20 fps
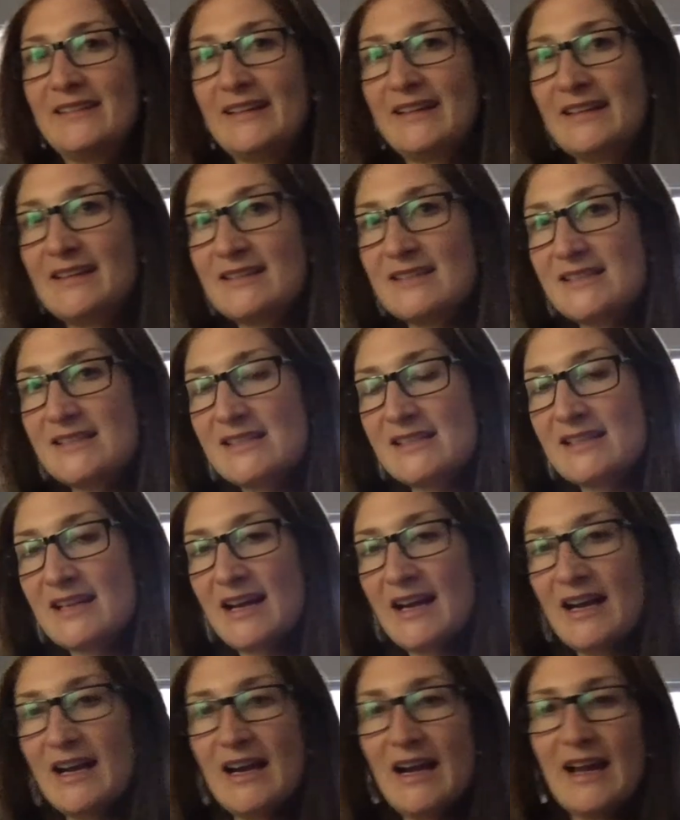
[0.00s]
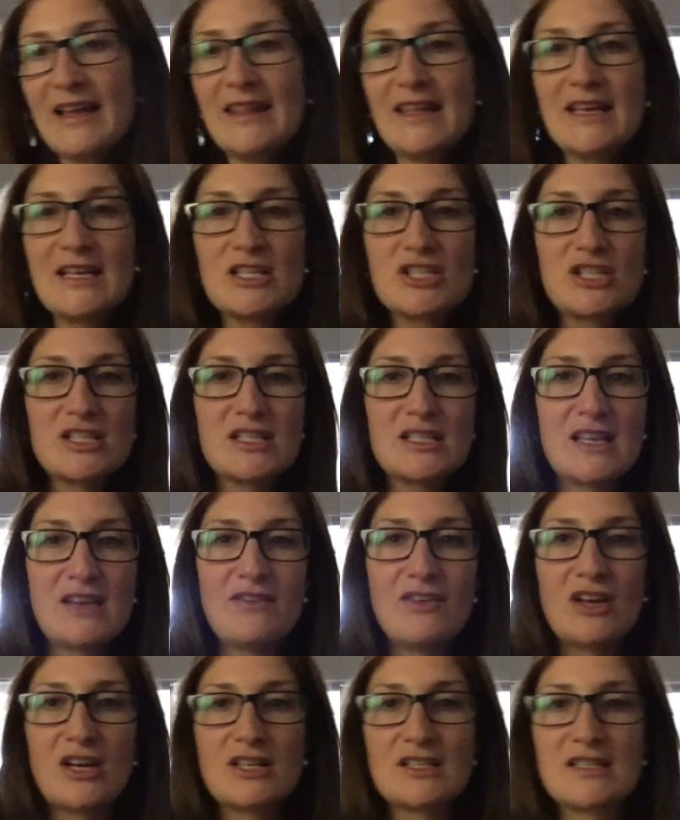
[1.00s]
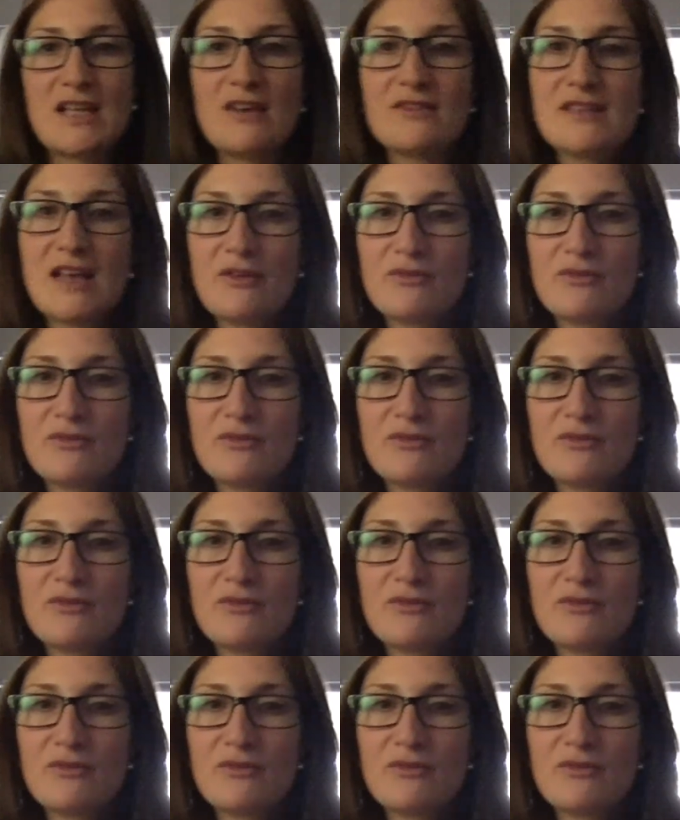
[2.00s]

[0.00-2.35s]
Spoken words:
And I think it's just giving ourselves